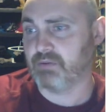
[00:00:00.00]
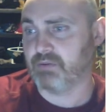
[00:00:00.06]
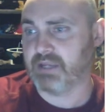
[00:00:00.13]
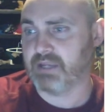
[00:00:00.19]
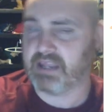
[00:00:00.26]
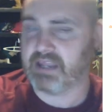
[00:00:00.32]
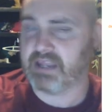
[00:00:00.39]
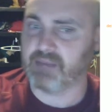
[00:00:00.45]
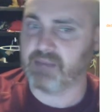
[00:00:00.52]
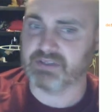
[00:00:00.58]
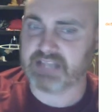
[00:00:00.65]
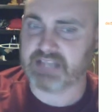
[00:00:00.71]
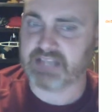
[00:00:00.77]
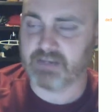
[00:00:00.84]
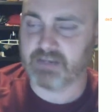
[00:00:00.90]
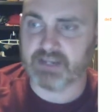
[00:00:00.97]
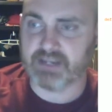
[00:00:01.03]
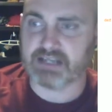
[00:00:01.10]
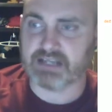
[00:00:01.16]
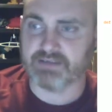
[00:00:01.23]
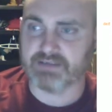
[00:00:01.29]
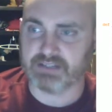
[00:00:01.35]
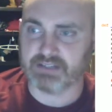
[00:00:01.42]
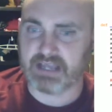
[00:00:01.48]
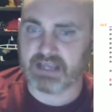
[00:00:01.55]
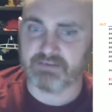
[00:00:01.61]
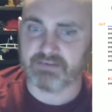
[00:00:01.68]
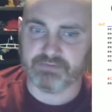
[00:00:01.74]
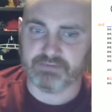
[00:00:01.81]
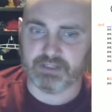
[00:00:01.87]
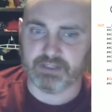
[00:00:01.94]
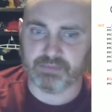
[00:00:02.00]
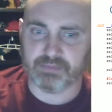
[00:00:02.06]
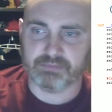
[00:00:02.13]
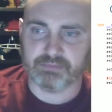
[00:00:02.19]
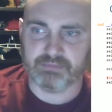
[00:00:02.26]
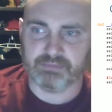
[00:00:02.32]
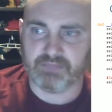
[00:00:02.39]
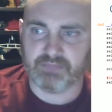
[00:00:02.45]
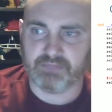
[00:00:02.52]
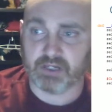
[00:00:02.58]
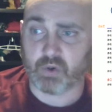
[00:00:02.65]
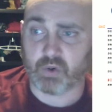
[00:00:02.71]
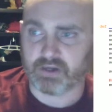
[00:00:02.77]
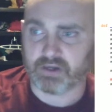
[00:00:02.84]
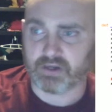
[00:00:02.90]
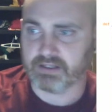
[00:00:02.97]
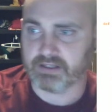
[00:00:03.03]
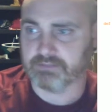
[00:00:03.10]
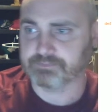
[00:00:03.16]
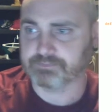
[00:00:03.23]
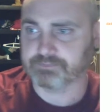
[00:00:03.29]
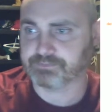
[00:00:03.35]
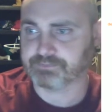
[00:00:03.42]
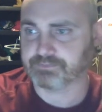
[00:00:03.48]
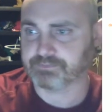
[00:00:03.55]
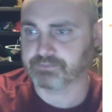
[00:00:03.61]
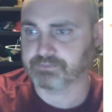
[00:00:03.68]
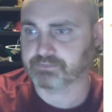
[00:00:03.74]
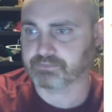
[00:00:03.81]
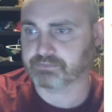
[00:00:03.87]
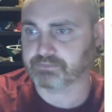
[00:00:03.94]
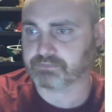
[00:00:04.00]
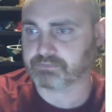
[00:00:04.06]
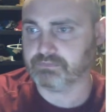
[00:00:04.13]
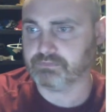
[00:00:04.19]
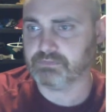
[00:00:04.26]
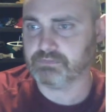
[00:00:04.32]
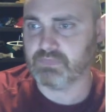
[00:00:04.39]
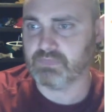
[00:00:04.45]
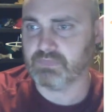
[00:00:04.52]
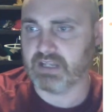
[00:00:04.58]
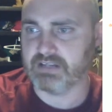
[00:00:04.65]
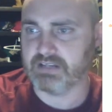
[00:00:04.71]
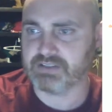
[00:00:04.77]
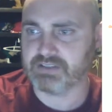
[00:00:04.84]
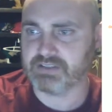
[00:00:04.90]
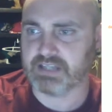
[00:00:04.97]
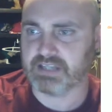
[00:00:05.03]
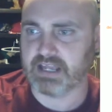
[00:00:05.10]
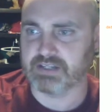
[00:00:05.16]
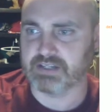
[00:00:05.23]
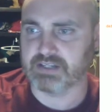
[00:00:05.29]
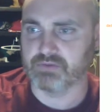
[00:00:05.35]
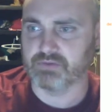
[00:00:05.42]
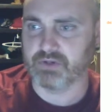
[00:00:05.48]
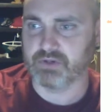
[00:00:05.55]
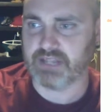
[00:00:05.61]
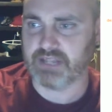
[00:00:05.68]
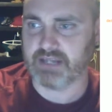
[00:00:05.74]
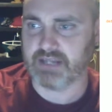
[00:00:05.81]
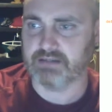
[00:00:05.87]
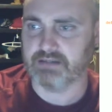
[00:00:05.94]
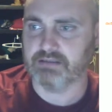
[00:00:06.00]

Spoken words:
my camera sideways, obviously I have to flip accordingly. And you see I do rotate